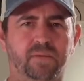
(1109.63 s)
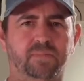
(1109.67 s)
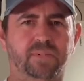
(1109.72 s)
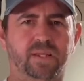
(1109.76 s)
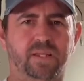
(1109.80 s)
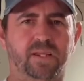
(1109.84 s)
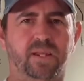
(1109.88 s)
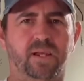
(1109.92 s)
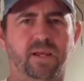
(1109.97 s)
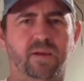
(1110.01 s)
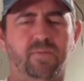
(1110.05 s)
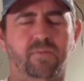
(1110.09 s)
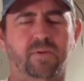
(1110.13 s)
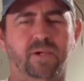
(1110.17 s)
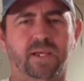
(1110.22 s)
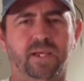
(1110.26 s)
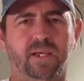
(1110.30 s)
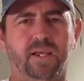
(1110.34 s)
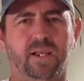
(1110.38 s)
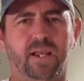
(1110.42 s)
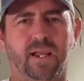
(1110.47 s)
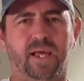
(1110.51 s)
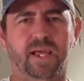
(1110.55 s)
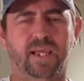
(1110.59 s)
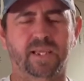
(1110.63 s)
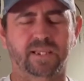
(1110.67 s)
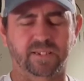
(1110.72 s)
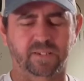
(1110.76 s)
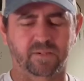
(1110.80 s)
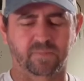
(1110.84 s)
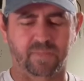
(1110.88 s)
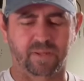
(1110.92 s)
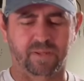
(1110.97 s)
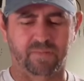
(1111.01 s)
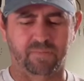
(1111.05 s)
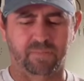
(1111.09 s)
in there, we can glaze
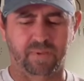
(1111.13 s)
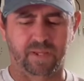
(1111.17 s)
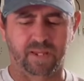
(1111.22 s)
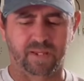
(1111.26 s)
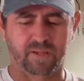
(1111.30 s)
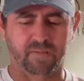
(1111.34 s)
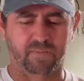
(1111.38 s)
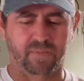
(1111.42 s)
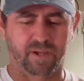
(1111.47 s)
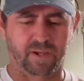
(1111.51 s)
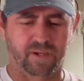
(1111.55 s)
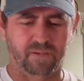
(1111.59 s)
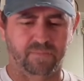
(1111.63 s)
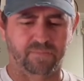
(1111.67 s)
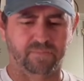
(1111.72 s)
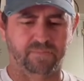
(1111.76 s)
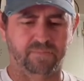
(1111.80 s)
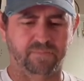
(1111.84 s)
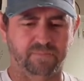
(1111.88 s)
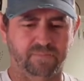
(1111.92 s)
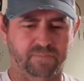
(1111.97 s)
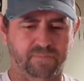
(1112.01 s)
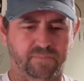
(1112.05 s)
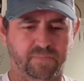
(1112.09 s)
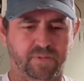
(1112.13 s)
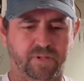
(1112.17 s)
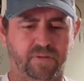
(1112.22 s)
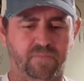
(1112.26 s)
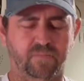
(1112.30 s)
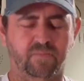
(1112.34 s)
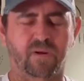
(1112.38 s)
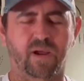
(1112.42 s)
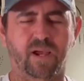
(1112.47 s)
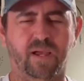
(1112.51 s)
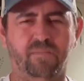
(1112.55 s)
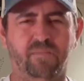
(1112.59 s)
them and pick them up, put
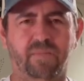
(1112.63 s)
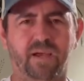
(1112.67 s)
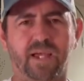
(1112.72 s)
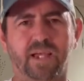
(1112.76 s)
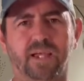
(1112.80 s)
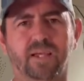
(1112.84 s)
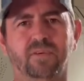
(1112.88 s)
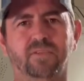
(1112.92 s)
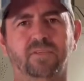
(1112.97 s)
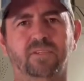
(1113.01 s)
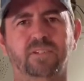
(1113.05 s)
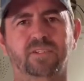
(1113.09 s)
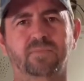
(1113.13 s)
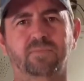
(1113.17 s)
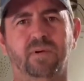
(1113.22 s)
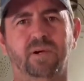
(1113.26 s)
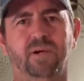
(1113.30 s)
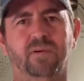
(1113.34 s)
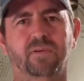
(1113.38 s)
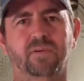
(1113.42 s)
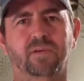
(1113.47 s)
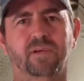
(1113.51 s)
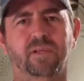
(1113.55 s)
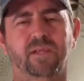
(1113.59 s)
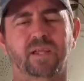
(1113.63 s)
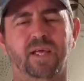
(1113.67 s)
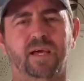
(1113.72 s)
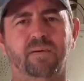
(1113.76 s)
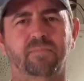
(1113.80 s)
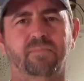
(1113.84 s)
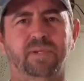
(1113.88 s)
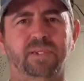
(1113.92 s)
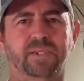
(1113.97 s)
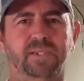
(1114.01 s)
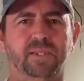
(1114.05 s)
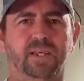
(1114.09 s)
them right back on the smoker, and
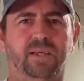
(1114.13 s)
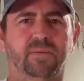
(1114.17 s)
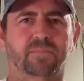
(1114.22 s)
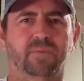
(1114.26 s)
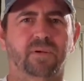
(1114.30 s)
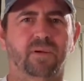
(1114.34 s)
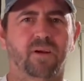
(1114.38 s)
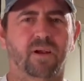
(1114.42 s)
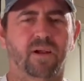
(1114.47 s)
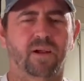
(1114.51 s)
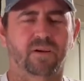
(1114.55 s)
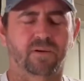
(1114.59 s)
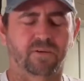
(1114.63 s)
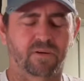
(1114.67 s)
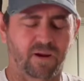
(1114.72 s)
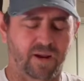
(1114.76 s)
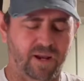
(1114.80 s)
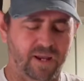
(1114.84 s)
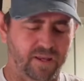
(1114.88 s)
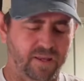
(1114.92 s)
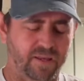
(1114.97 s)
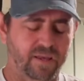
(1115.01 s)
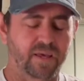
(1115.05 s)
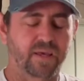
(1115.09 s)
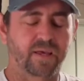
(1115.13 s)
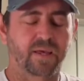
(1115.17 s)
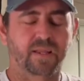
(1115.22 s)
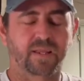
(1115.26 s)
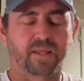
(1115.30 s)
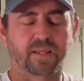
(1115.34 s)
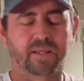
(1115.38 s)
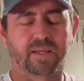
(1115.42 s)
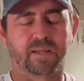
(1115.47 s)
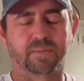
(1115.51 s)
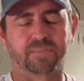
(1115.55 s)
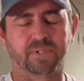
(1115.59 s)
not mess up the grill grate.
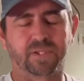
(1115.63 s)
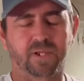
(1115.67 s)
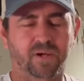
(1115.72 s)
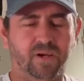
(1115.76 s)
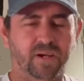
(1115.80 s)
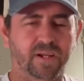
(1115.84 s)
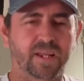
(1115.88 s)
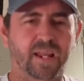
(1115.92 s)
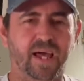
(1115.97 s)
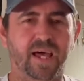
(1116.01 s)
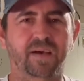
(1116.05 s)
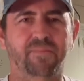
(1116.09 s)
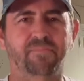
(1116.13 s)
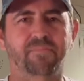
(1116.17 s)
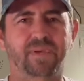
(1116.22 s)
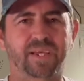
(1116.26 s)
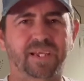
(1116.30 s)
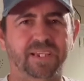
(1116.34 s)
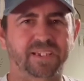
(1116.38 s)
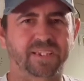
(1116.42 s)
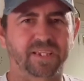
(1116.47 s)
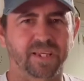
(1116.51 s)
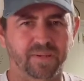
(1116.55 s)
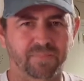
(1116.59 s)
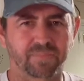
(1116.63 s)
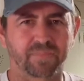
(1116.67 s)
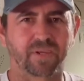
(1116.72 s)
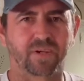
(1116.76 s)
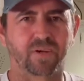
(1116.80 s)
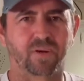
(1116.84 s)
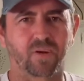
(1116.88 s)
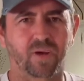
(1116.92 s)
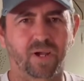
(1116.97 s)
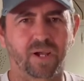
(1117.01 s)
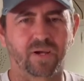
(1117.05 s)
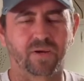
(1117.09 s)
I'm sorry, not mess up the
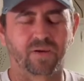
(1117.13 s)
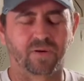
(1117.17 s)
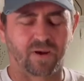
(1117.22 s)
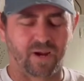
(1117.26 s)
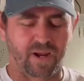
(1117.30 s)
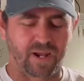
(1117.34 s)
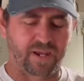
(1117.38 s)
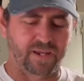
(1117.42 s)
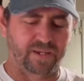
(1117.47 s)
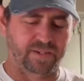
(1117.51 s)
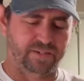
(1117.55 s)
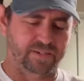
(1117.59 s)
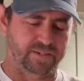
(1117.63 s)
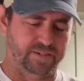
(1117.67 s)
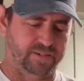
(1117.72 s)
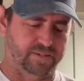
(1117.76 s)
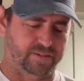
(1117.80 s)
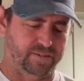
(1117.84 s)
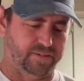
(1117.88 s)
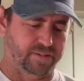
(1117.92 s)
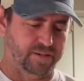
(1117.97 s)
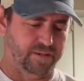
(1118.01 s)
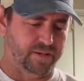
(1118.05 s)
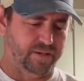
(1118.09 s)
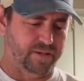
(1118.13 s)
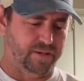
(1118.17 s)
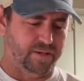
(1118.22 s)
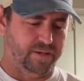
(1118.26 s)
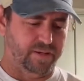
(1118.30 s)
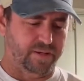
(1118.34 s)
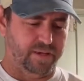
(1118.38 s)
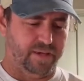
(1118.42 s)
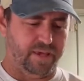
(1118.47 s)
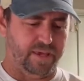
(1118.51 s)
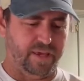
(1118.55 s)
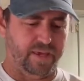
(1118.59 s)
grill grates,
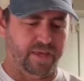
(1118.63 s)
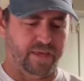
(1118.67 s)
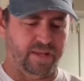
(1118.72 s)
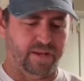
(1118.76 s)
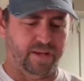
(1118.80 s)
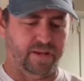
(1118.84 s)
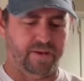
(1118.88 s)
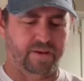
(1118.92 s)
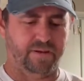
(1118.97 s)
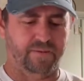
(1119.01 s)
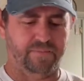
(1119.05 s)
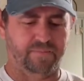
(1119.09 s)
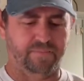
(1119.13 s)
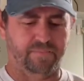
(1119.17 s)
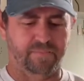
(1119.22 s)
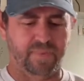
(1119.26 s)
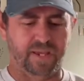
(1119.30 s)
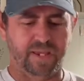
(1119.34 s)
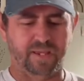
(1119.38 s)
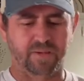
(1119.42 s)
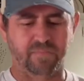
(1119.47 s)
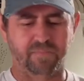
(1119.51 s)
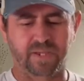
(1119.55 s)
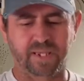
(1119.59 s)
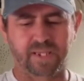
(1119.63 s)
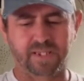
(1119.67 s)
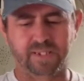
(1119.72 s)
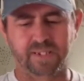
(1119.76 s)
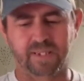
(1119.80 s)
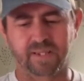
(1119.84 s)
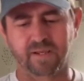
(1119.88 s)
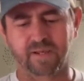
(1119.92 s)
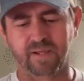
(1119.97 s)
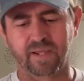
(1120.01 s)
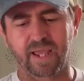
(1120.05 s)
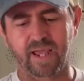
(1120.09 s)
and make them
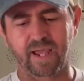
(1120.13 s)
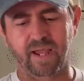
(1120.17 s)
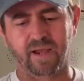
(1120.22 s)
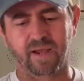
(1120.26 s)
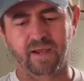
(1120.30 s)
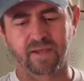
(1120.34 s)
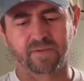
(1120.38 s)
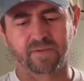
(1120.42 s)
easy to carry.